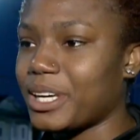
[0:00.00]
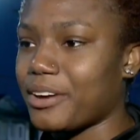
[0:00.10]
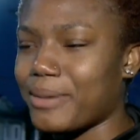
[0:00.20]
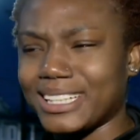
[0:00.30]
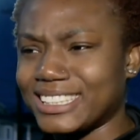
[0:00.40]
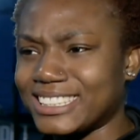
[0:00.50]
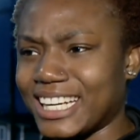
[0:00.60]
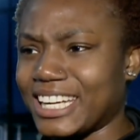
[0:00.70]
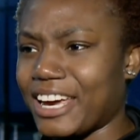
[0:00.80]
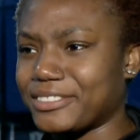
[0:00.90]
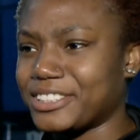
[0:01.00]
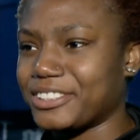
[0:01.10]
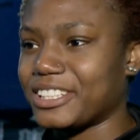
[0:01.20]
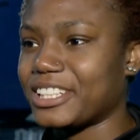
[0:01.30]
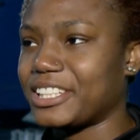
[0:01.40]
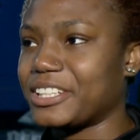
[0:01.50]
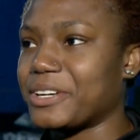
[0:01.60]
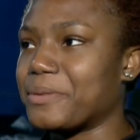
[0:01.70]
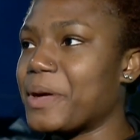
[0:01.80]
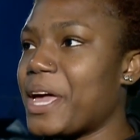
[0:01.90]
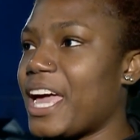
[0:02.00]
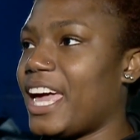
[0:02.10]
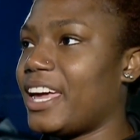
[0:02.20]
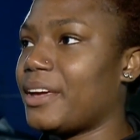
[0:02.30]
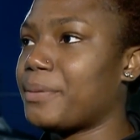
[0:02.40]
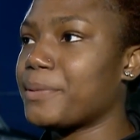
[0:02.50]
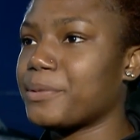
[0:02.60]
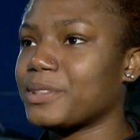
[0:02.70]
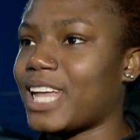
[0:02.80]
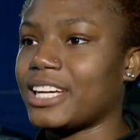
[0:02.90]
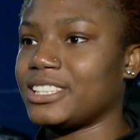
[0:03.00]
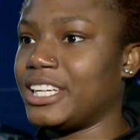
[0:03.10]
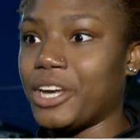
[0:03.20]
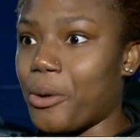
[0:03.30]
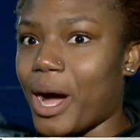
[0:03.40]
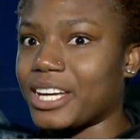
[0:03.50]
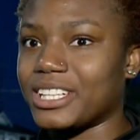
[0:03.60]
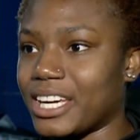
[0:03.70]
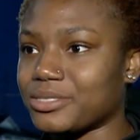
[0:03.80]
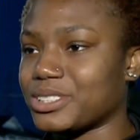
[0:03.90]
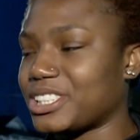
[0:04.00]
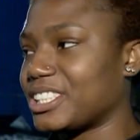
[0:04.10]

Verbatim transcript: wanted everybody to stay in the cafeteria to clean it up, and people were like, didn't know why the gates were